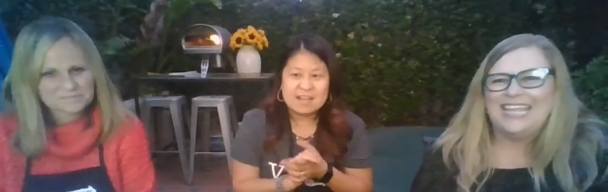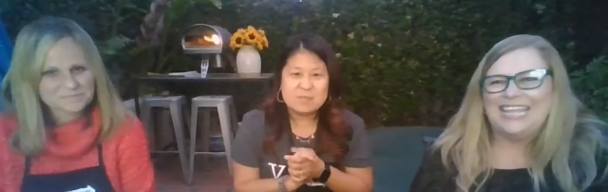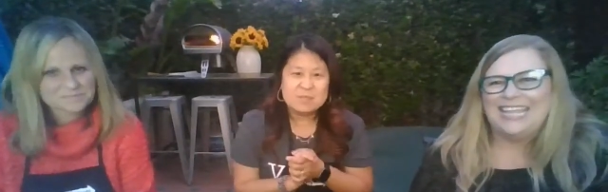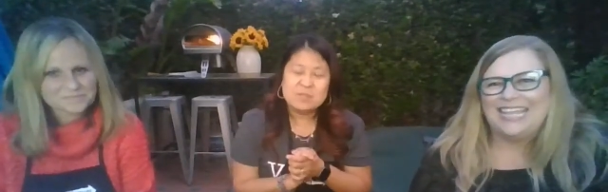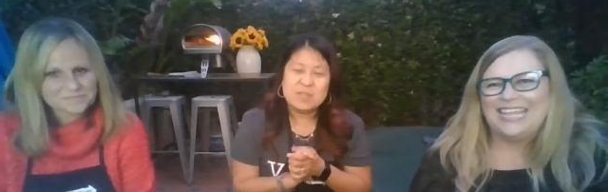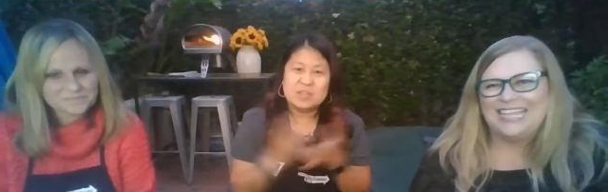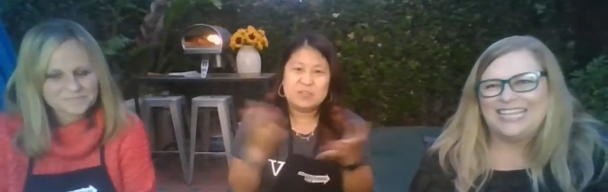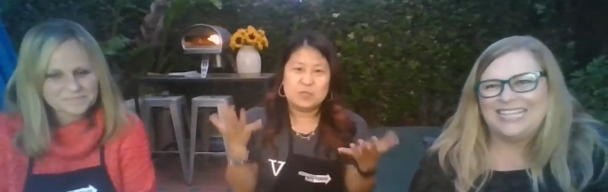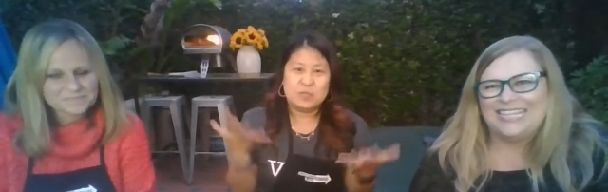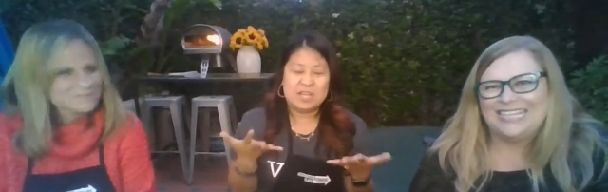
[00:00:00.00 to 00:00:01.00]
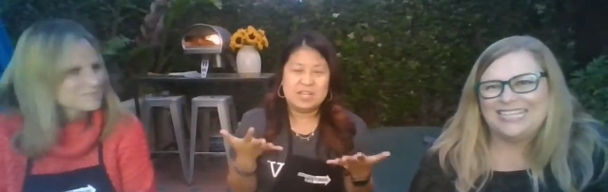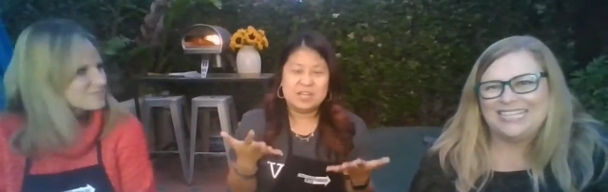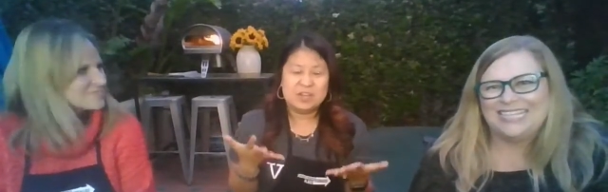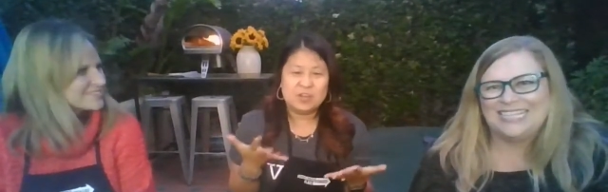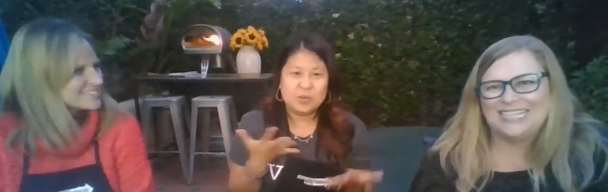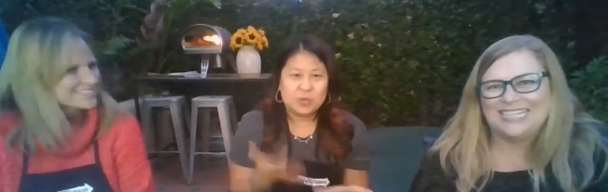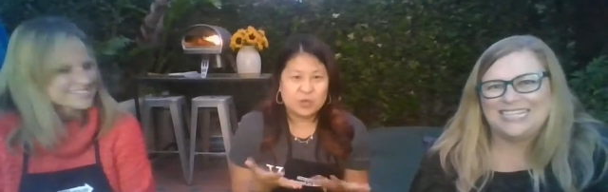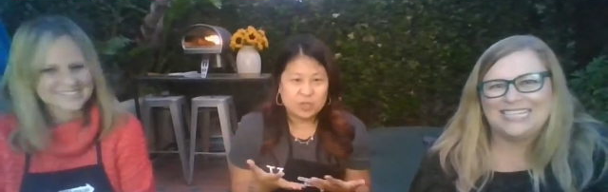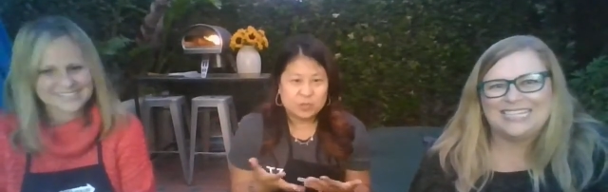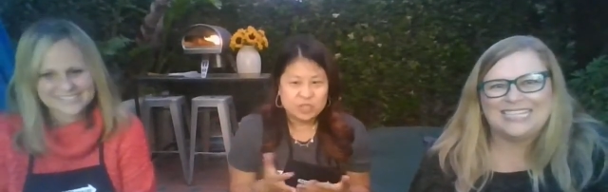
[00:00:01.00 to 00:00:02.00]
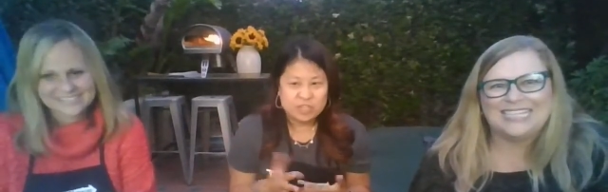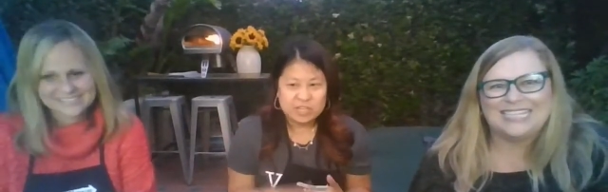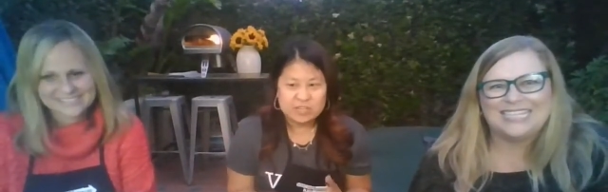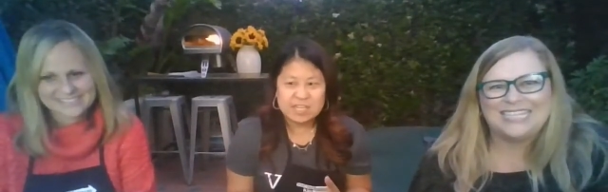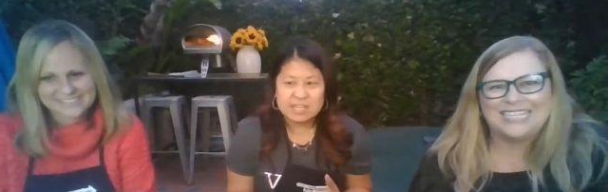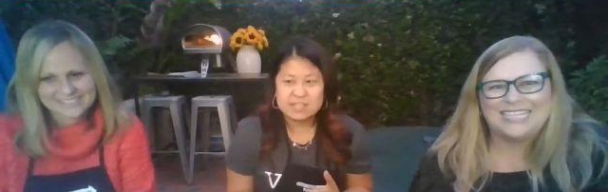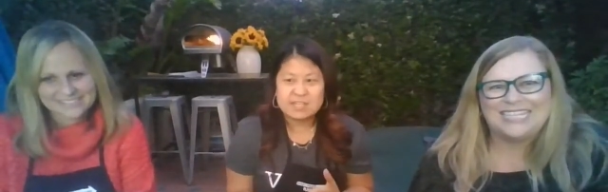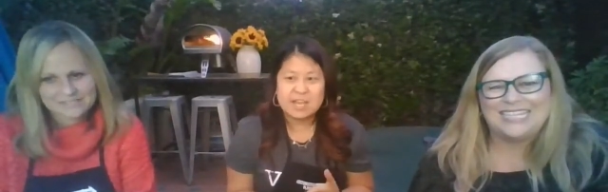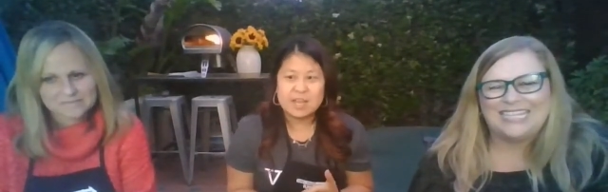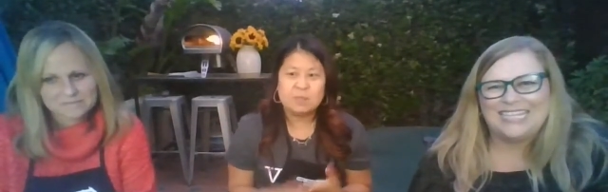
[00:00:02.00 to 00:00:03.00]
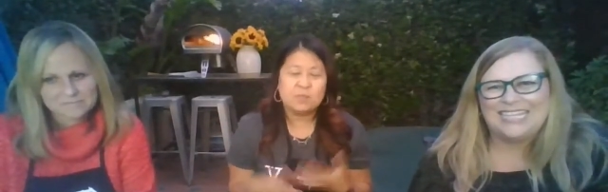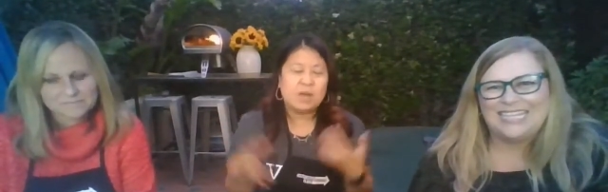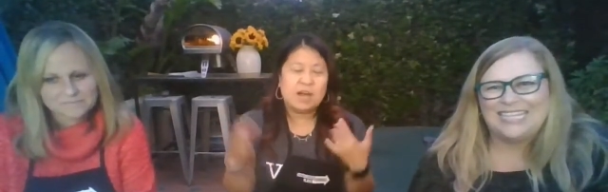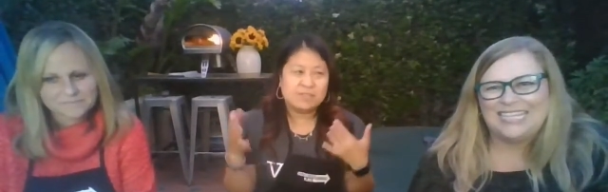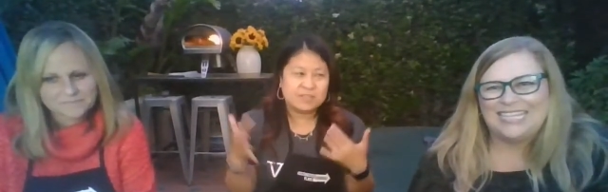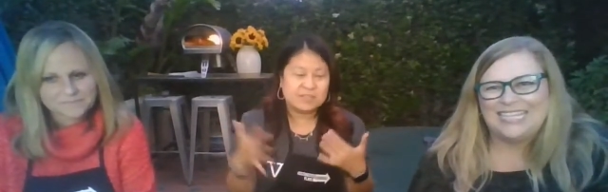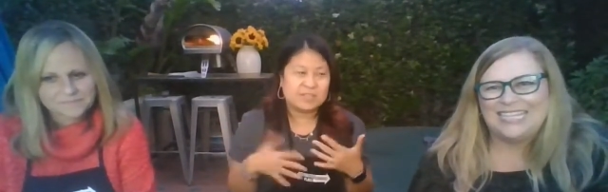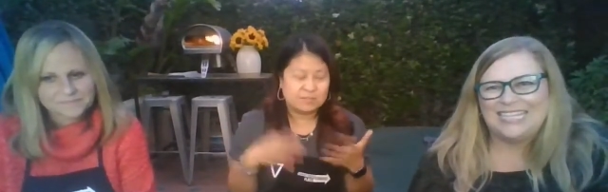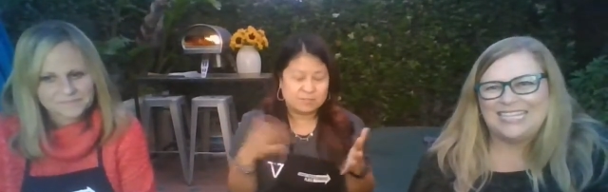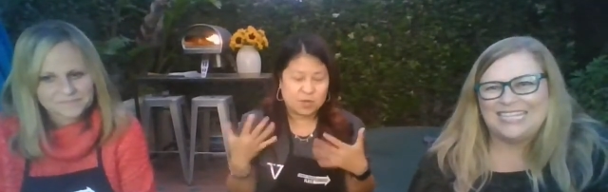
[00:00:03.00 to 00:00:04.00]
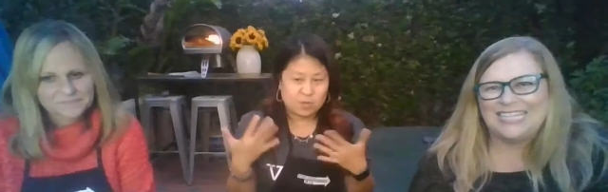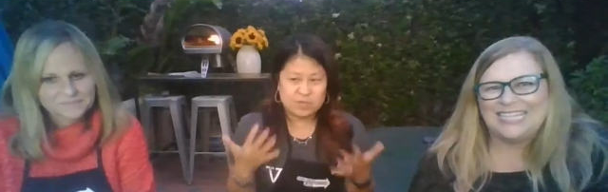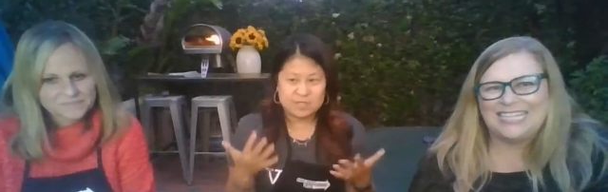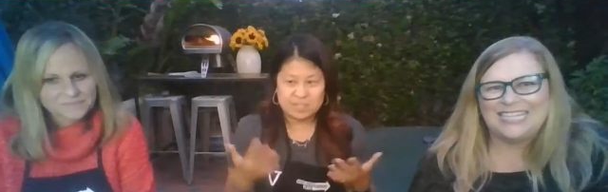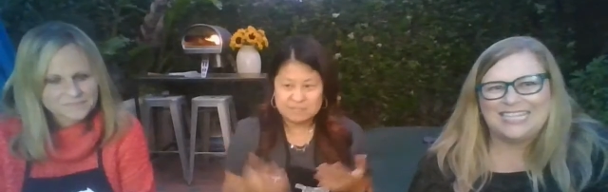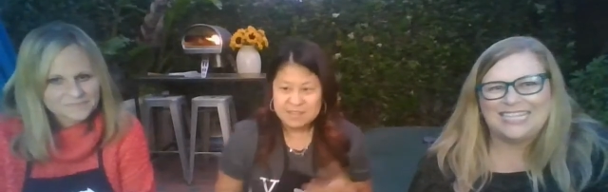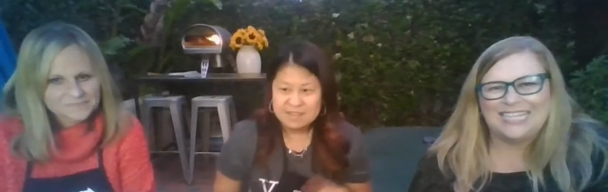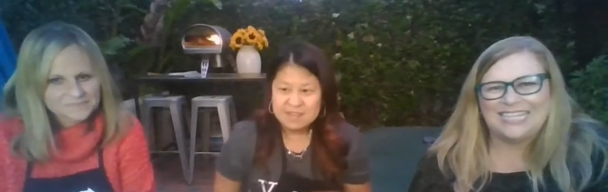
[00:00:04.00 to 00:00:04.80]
Speaker 1: Um, thank you for being here. We really appreciate taking the time. Obviously, we're all busy.